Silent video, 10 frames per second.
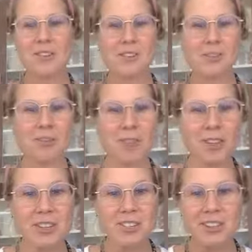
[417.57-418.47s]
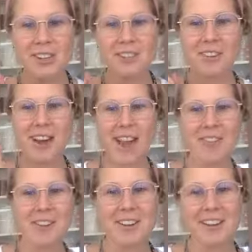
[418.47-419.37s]
there's a first for
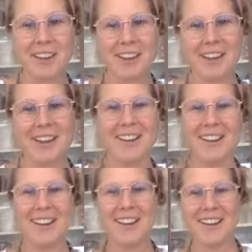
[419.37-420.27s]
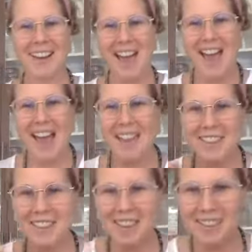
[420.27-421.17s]
everything. And thank